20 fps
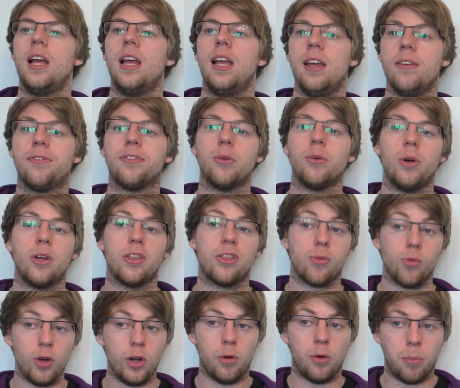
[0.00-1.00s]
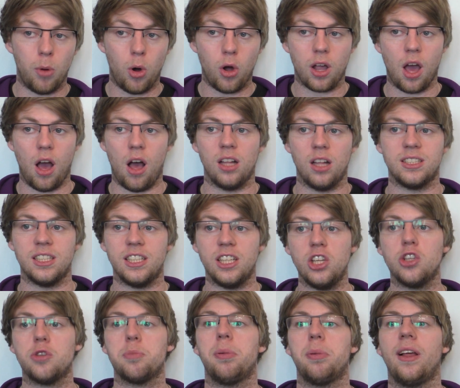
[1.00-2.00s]
If there are 3 or more cards in
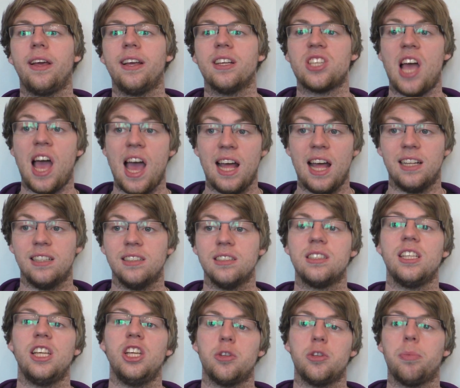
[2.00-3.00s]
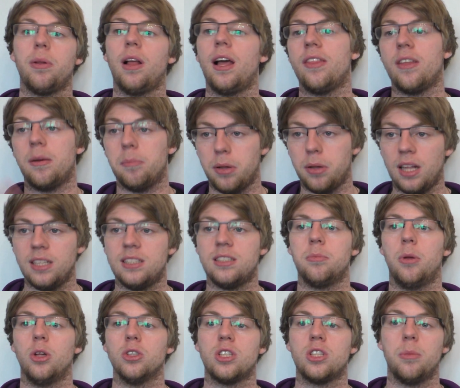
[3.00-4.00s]
each player's hand, each player then places
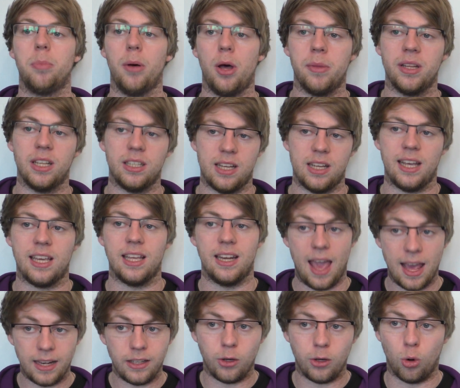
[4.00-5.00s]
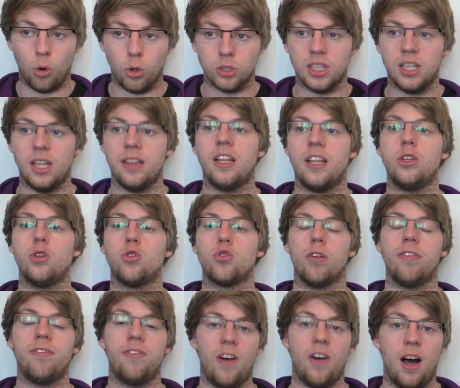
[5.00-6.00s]
them onto the bottom of the deck in any order, and then you draw
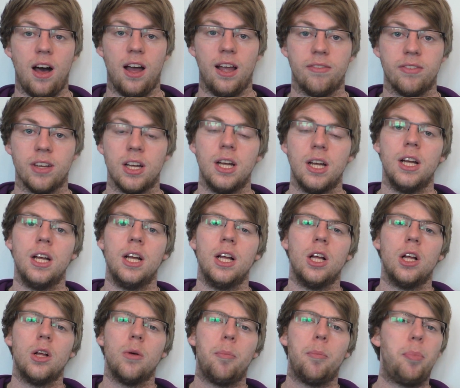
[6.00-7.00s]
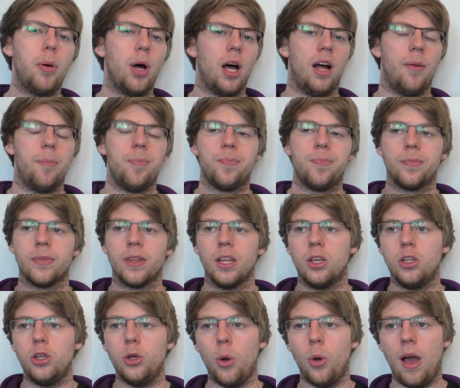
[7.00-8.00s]
5. But
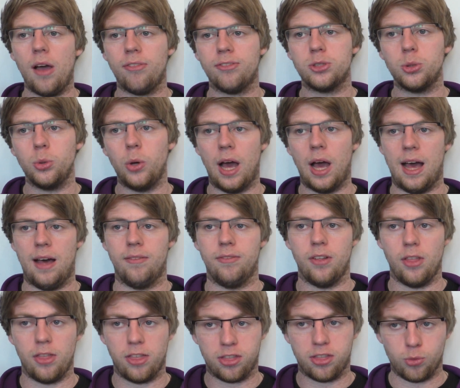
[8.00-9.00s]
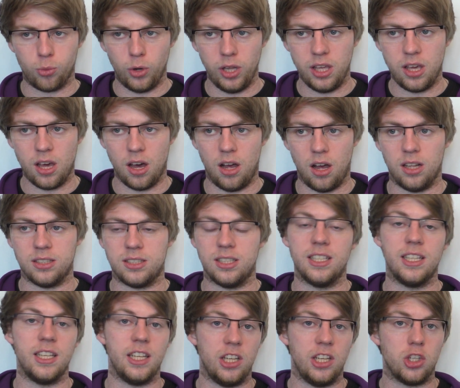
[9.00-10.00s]
you have to have 3 cards in
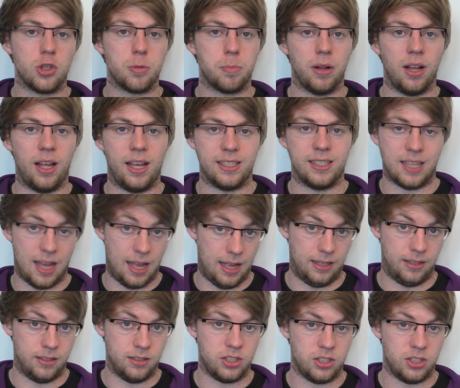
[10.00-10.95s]
each player's hand